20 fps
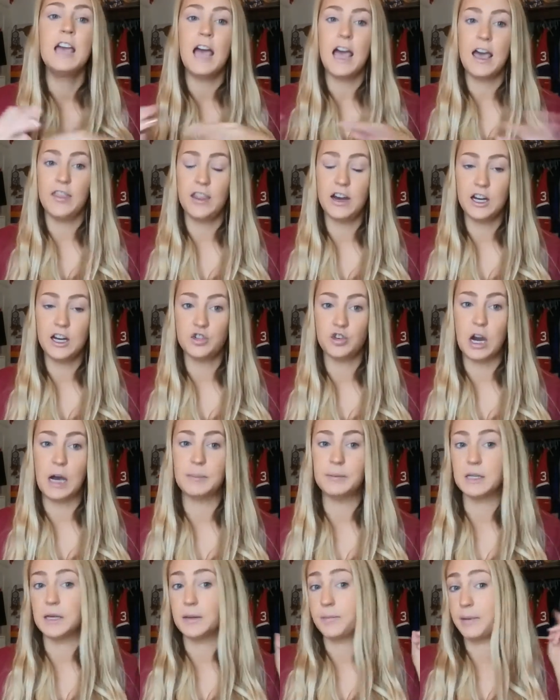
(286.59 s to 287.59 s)
And then I
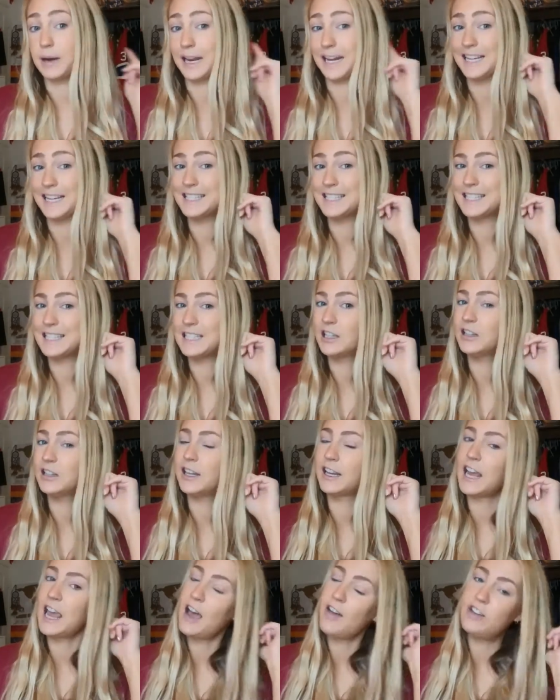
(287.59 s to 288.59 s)
dropped it. But I can still,
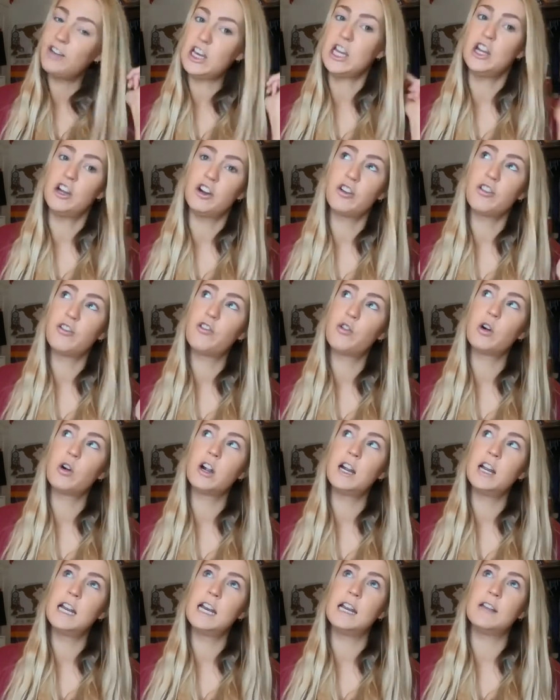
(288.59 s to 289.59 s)
like, I have an ear for
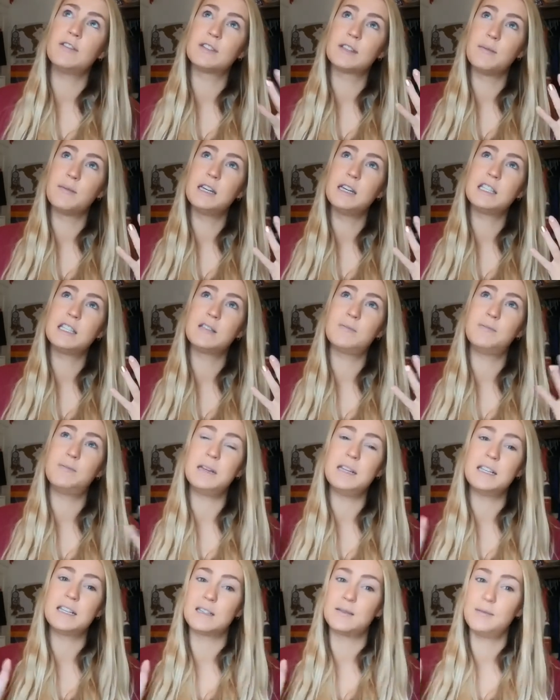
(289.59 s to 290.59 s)
it. If somebody
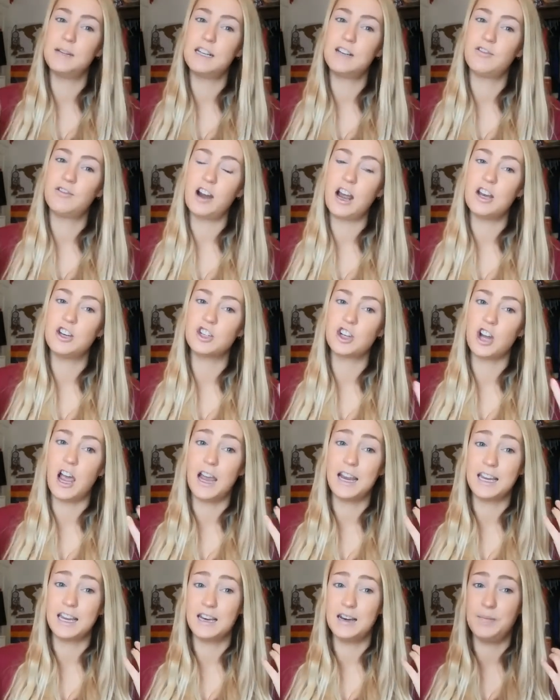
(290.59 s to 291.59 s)
speaks to me in French,
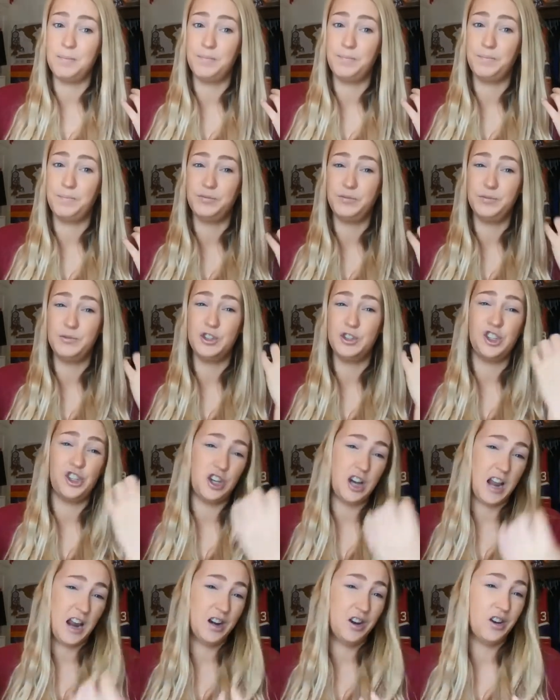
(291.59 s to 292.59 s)
I can
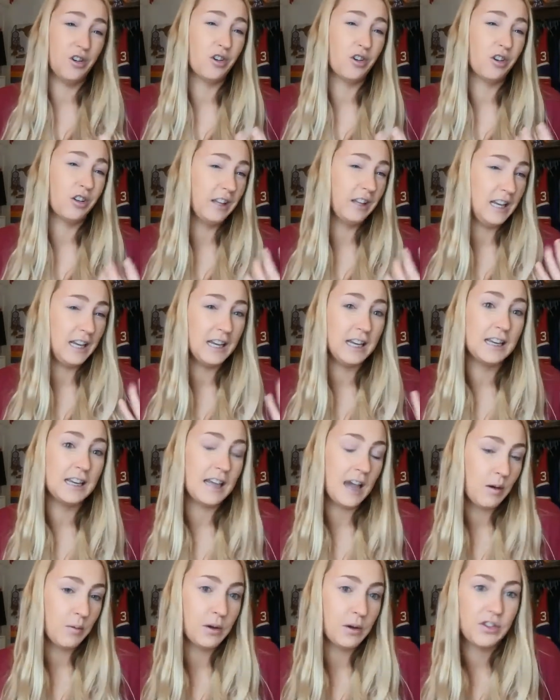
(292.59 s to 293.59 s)
generally
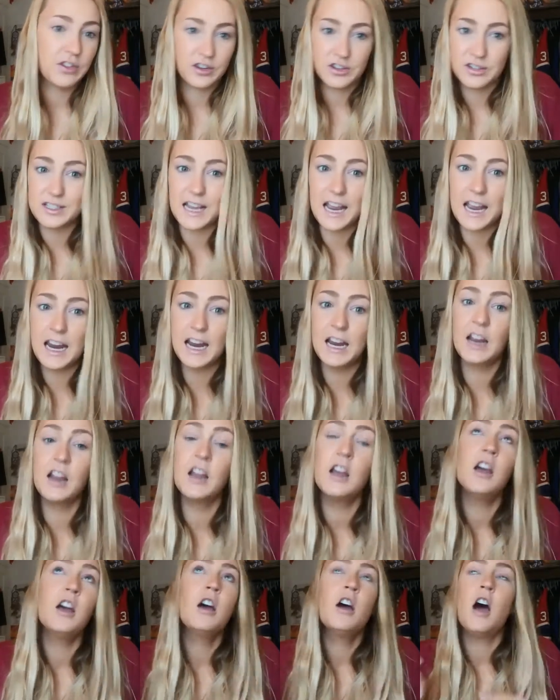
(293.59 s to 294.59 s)
get what they're saying.
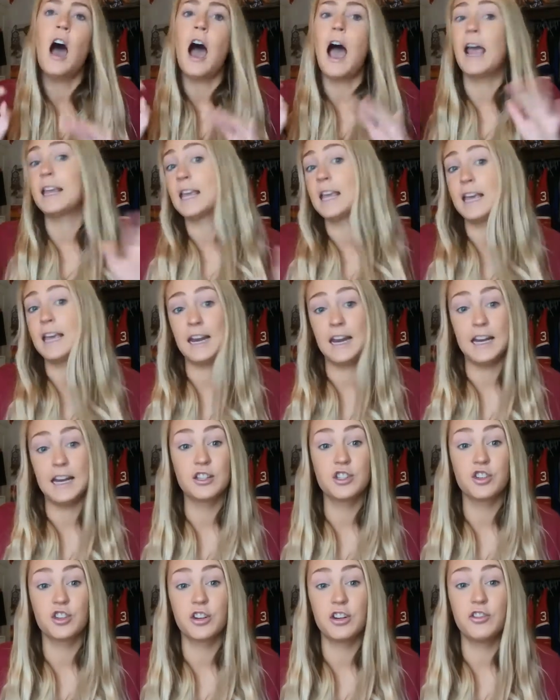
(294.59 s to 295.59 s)
I can't
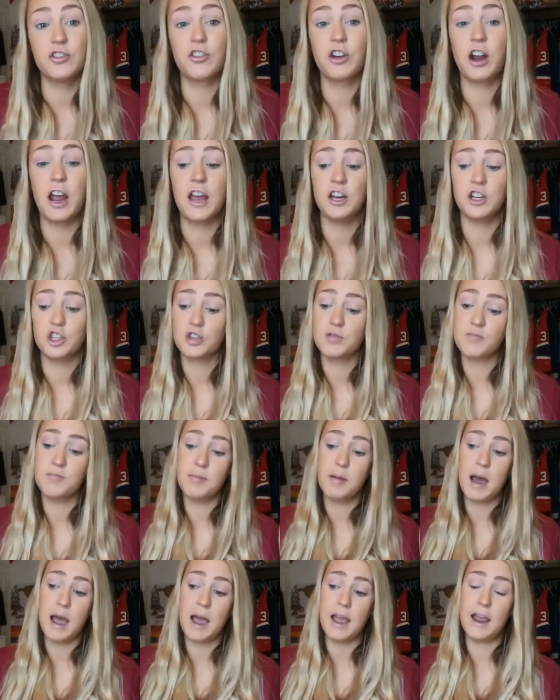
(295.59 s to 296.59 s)
answer in French.
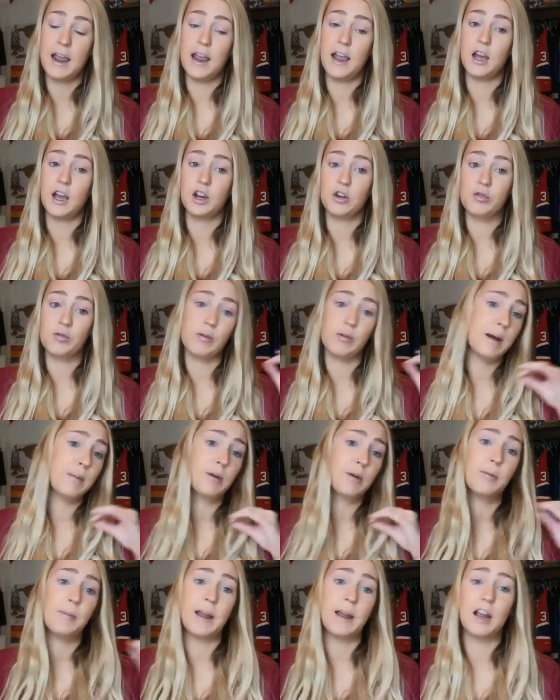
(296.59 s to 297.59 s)
My
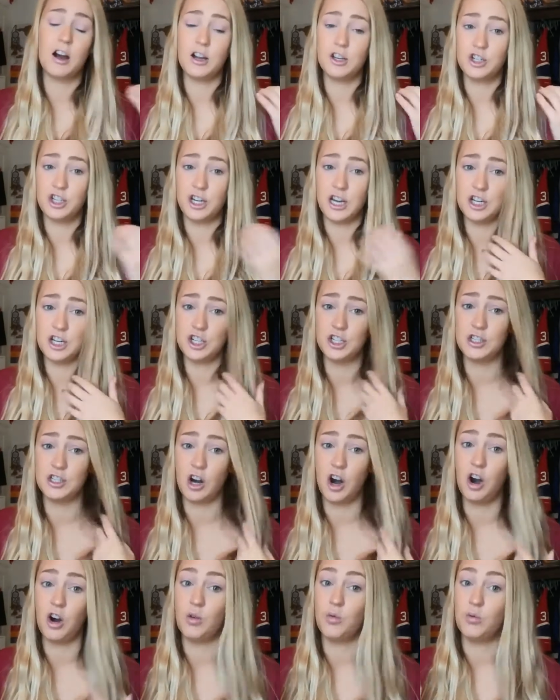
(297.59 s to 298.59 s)
grammar and my conjugations
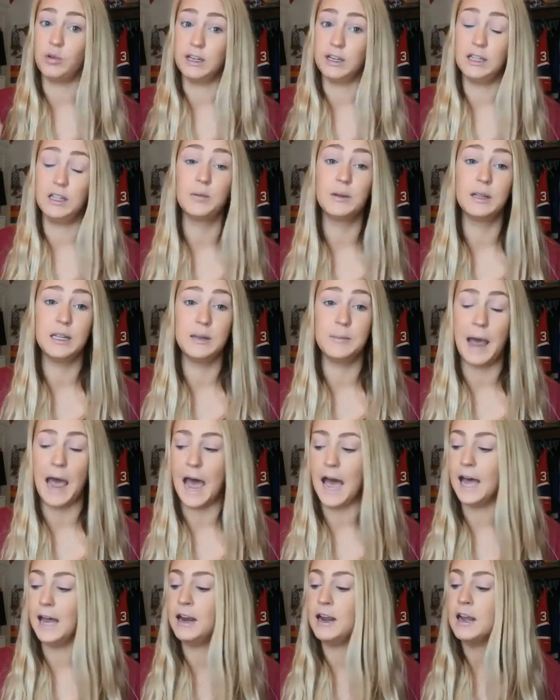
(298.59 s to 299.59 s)
are really, really
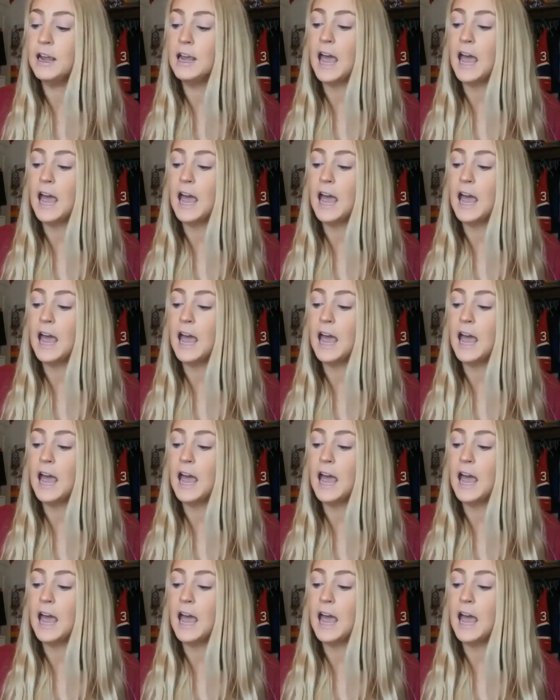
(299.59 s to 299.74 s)
bad.